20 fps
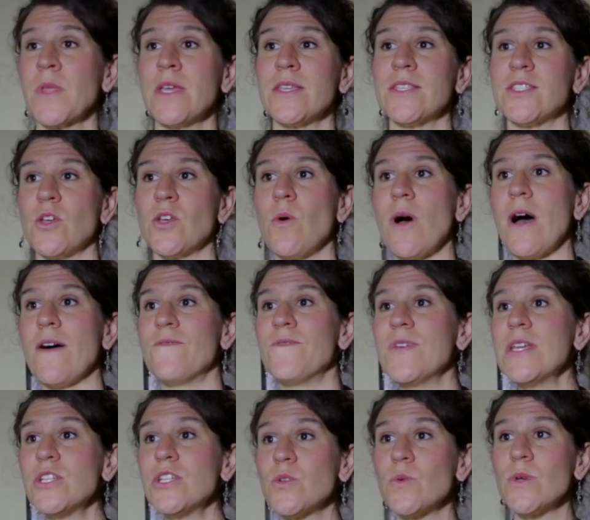So a
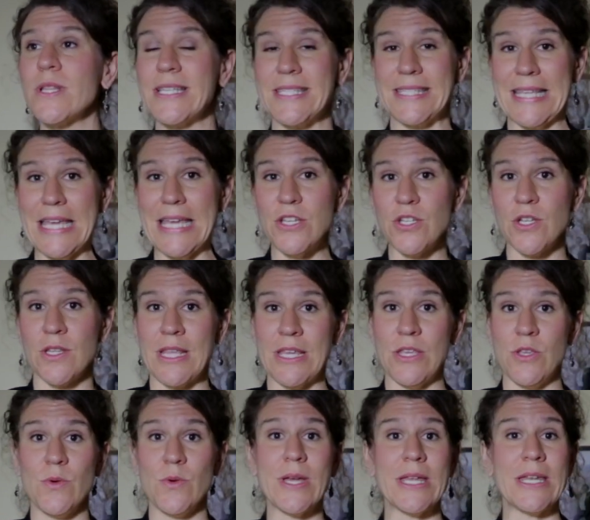visualization
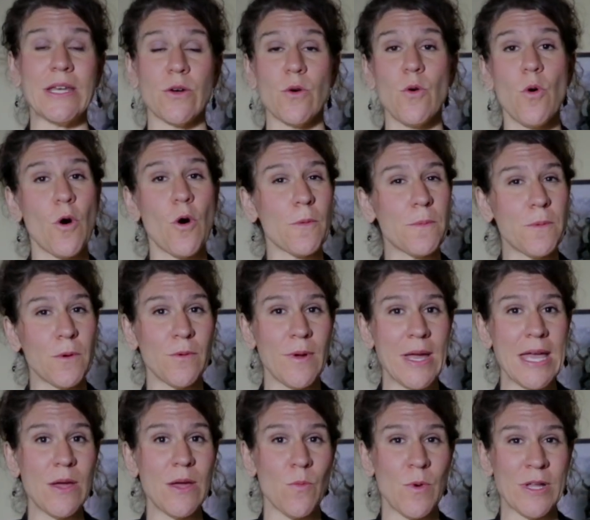that you can
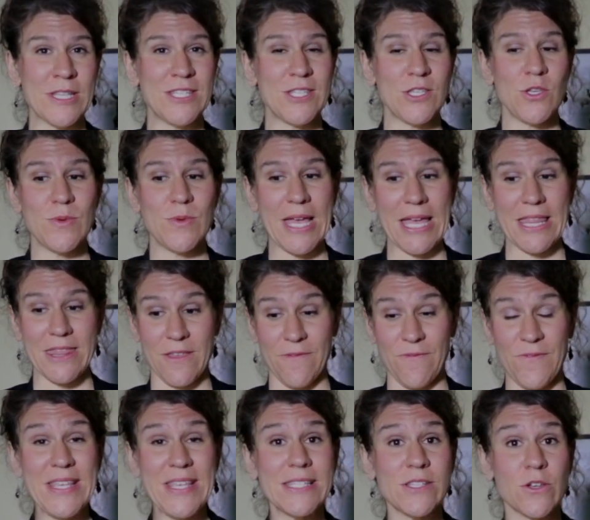incorporate once you get the
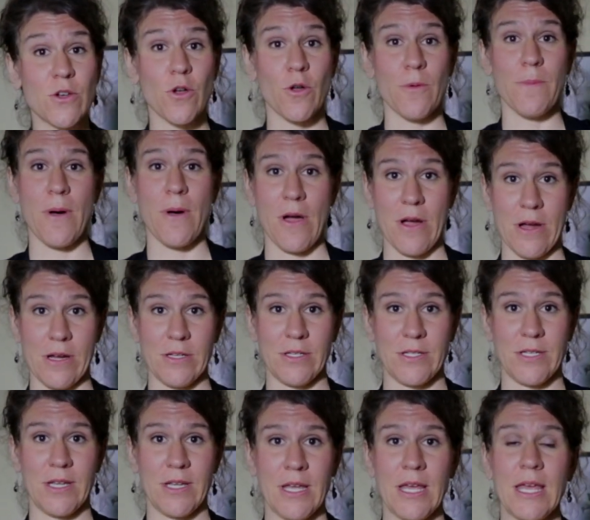physical
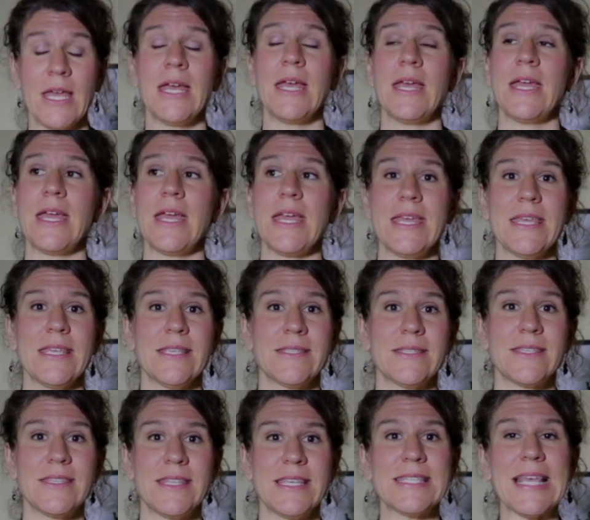part
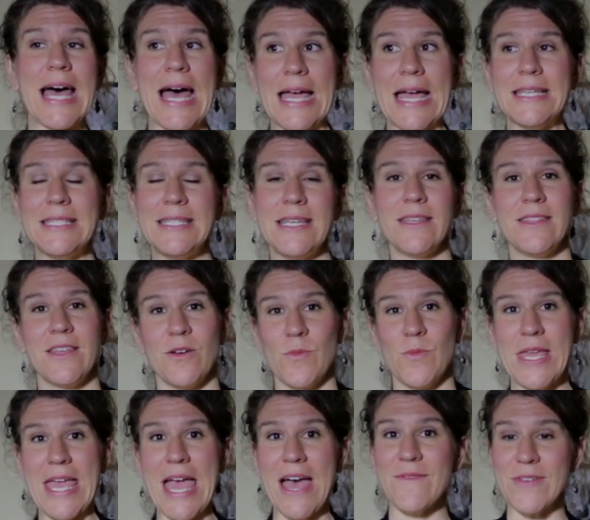is this idea that
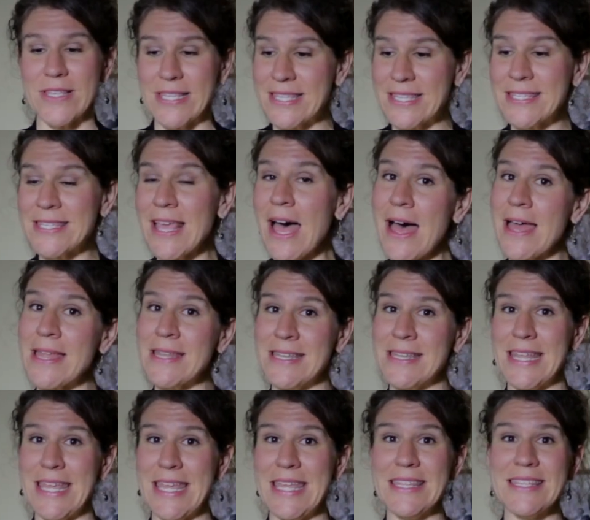we have a
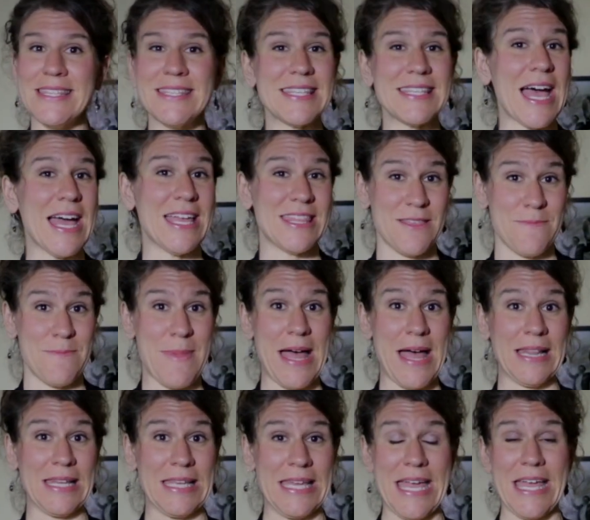sun inside the
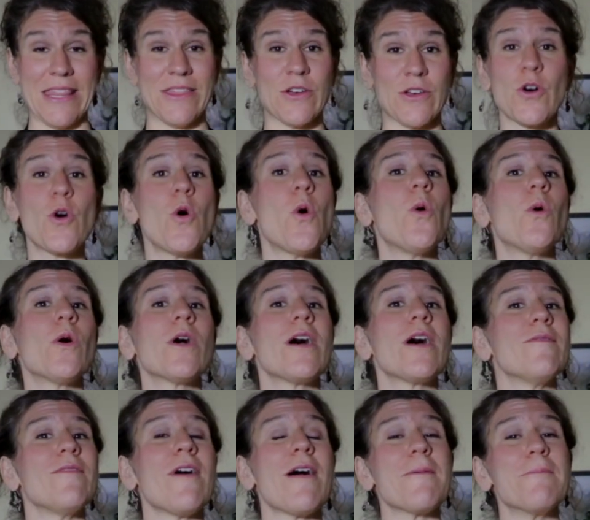belly at the core
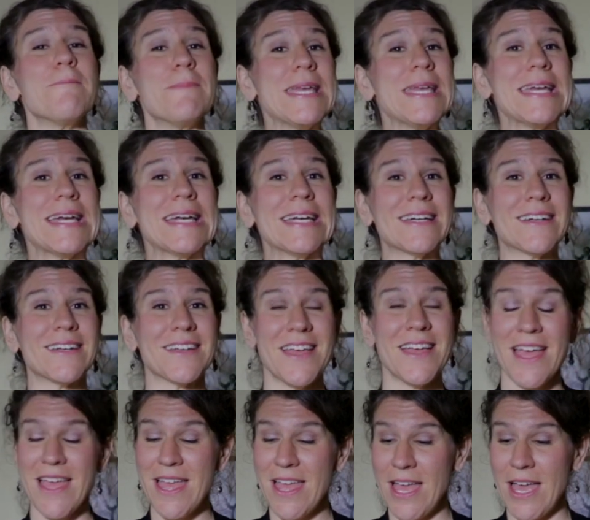of our being.
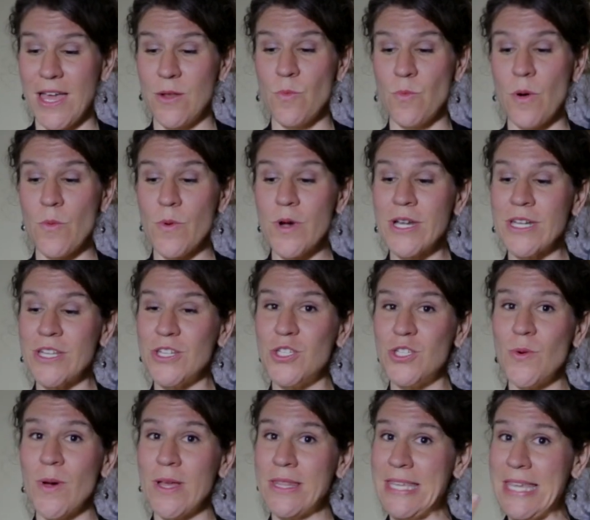And what we're going to
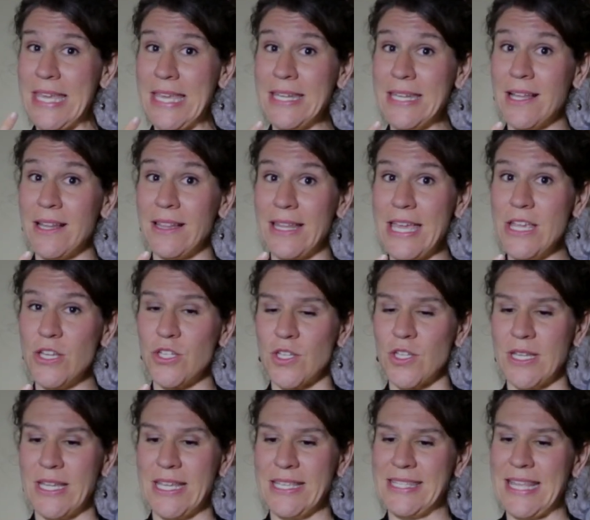do on the
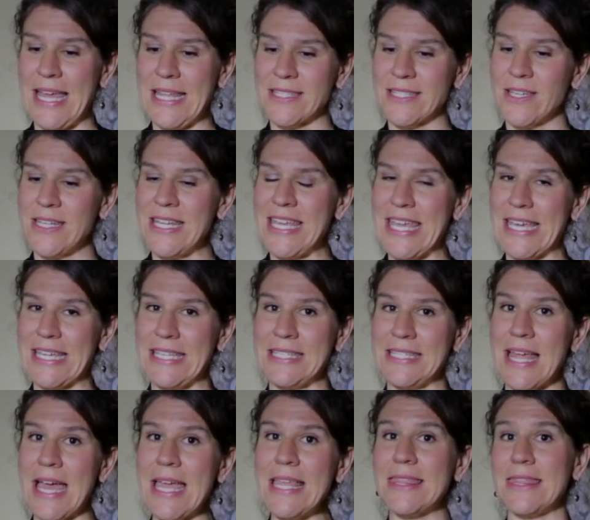inhalation is that's going to
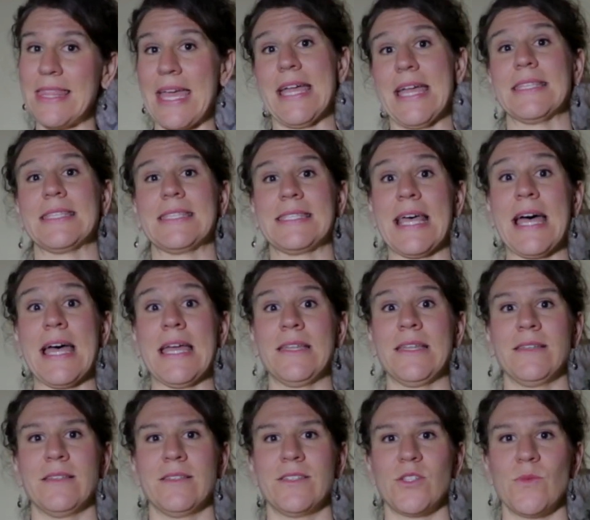ignite that
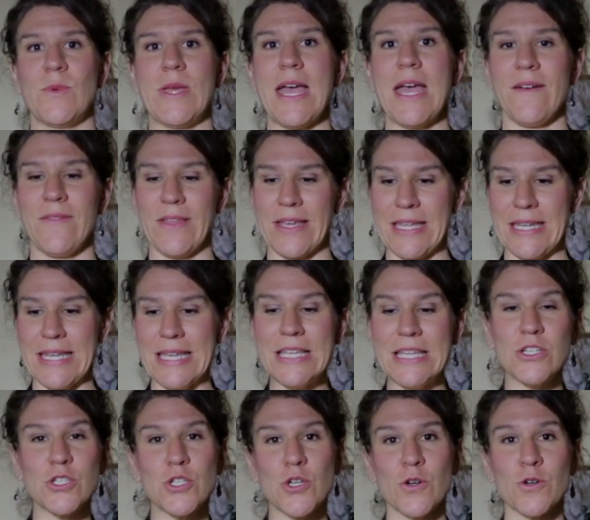sun. So we have like an
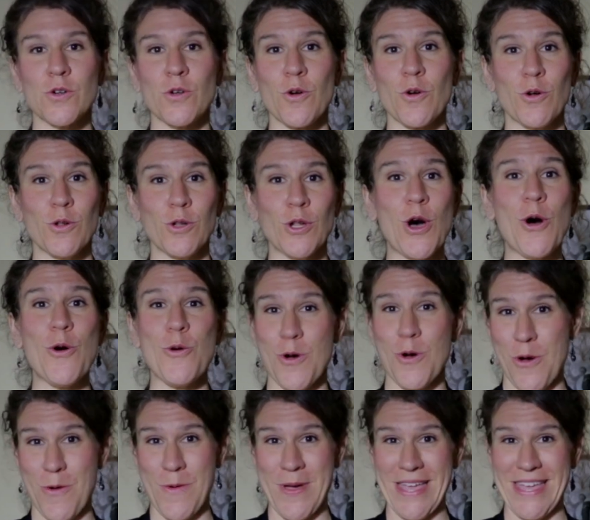internal glow
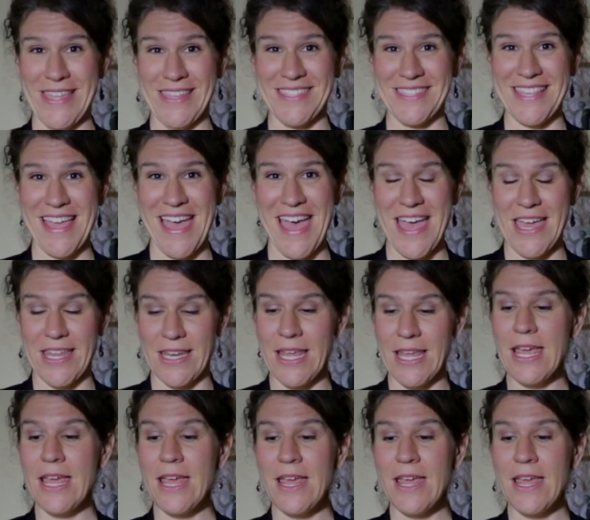going inside.